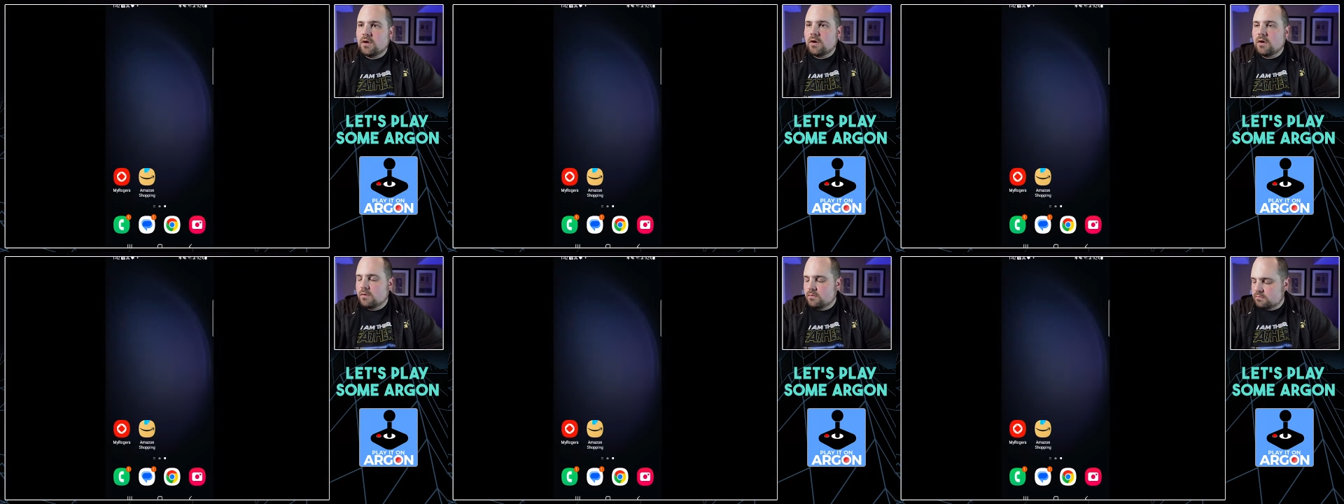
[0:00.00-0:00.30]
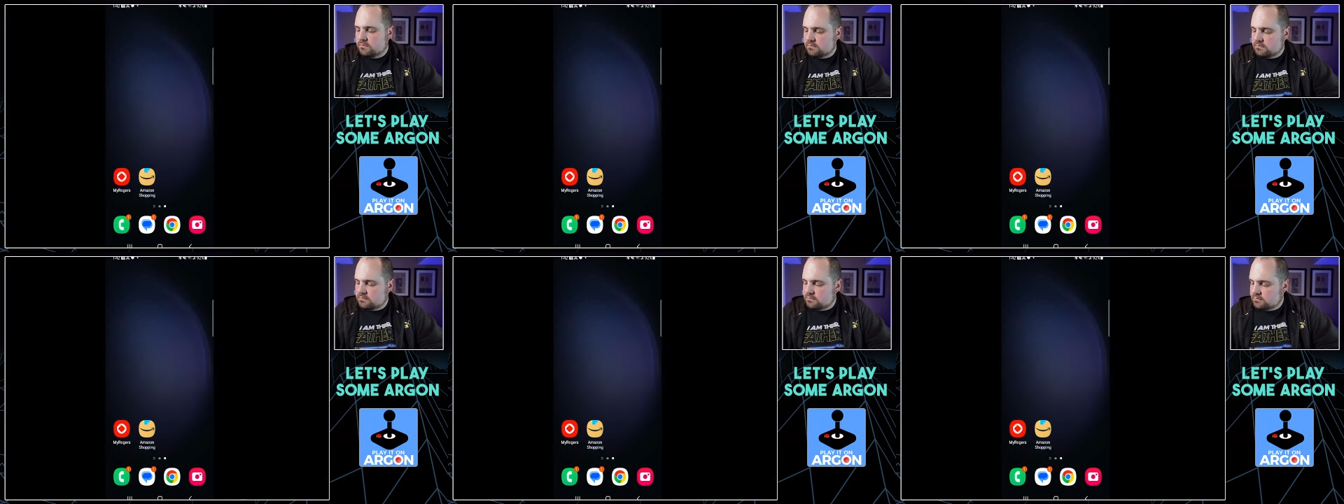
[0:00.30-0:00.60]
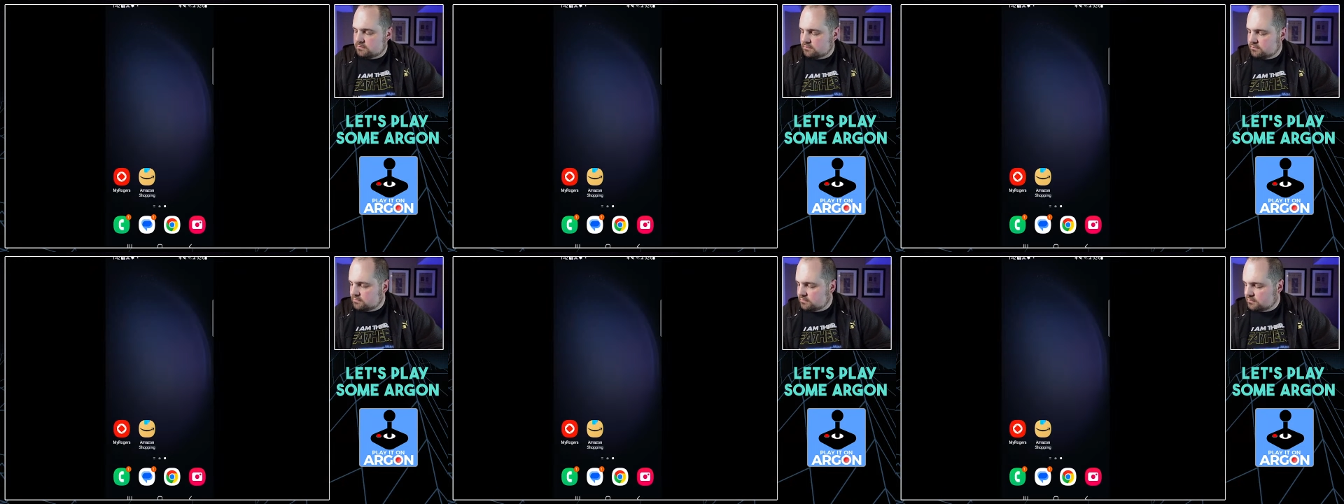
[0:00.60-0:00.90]
Oh!
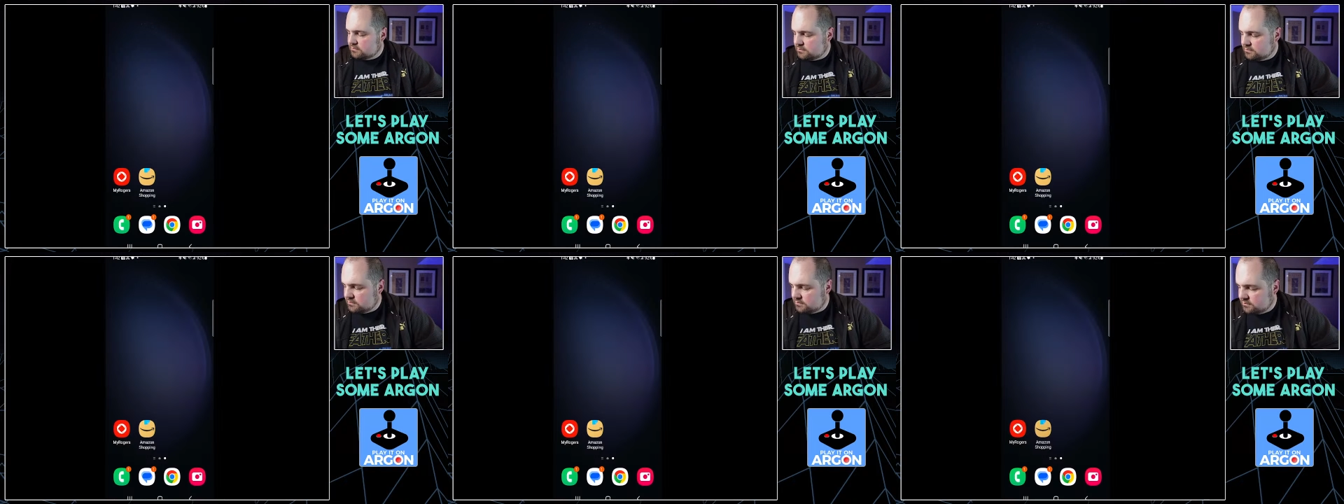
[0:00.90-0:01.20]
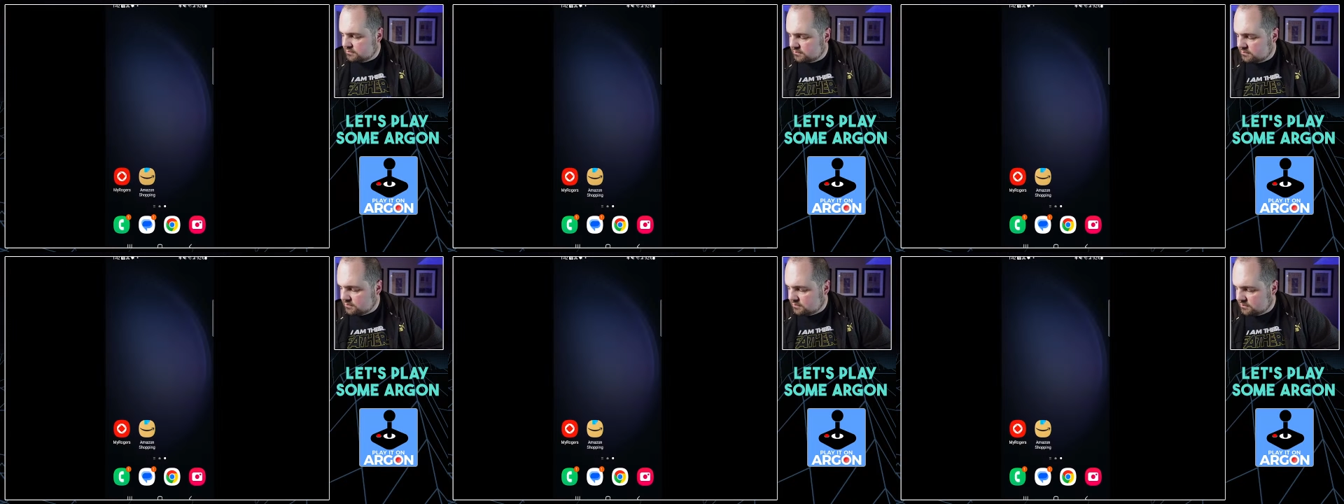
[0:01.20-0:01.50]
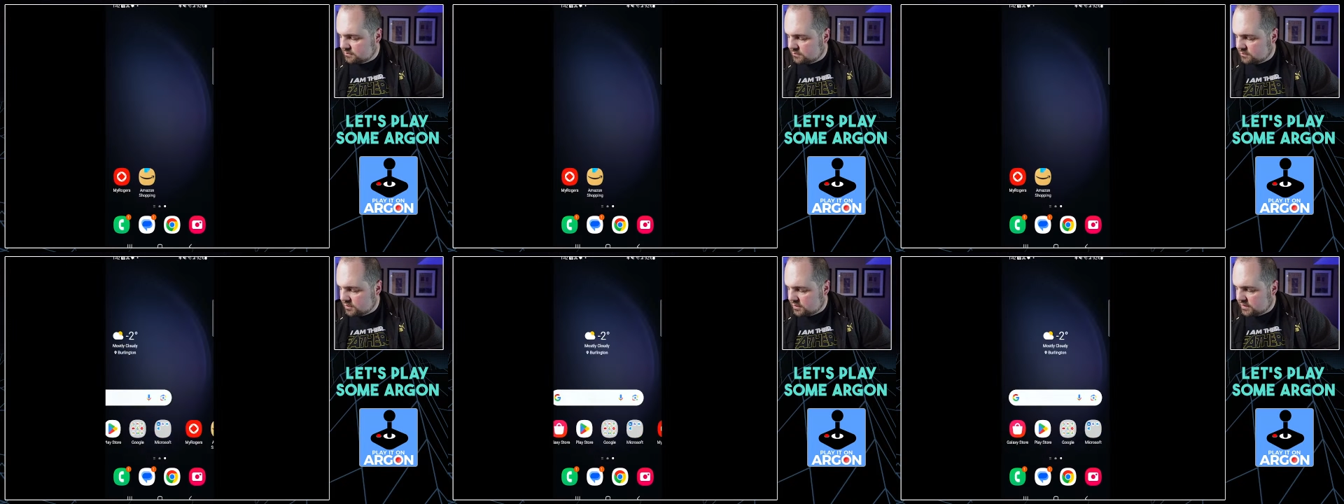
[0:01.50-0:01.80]

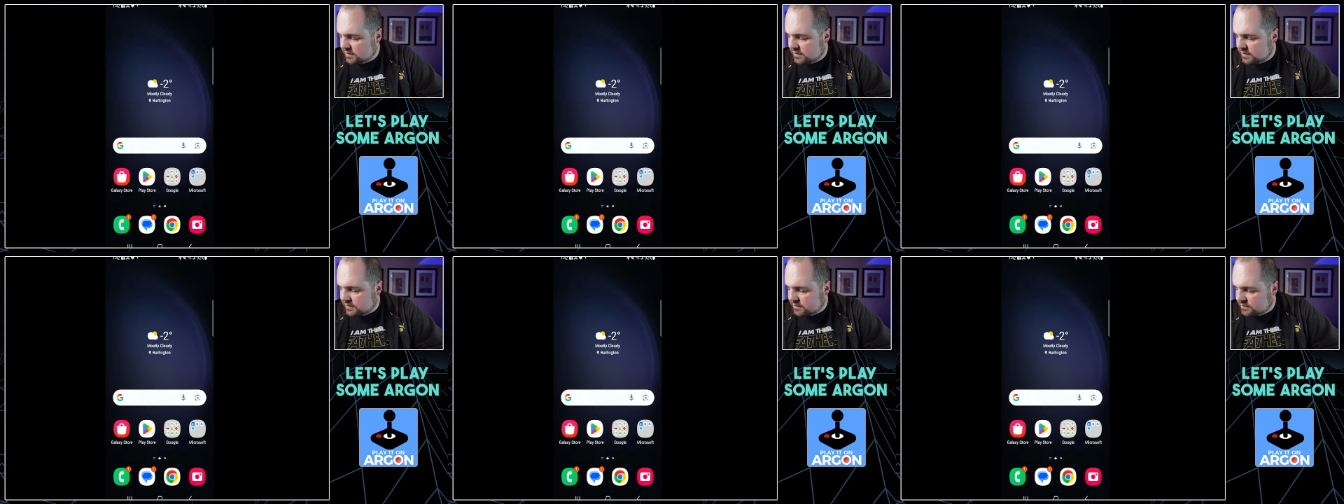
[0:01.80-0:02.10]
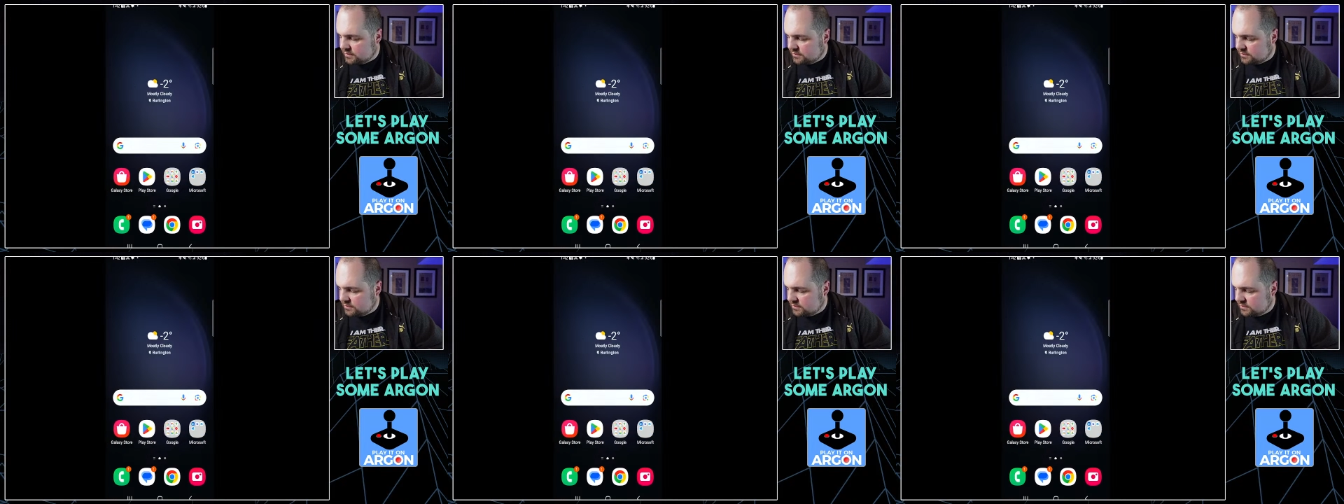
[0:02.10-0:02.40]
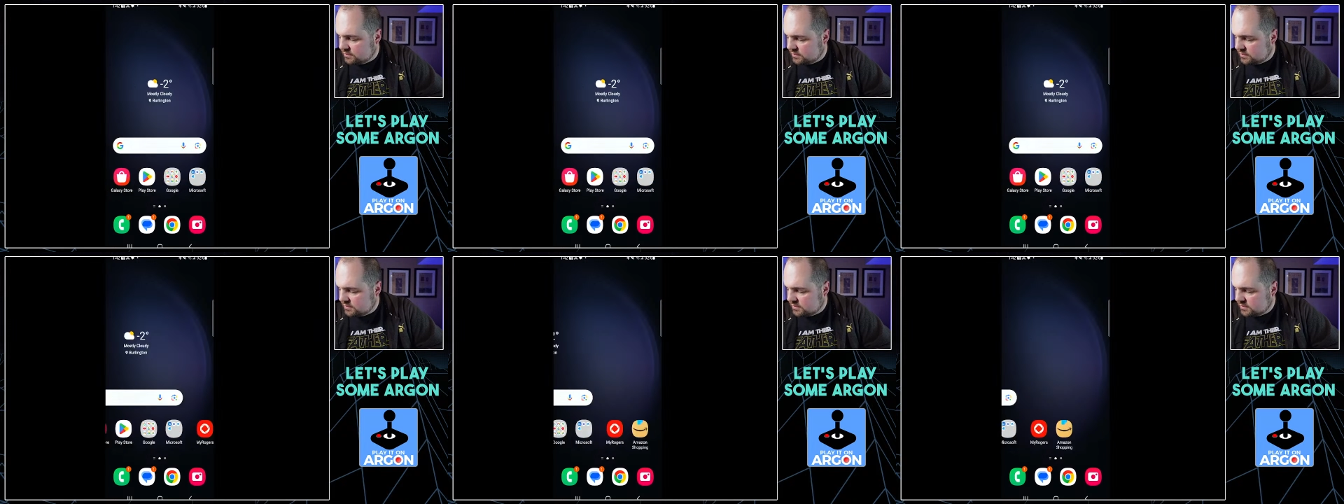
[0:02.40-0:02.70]
What did I do?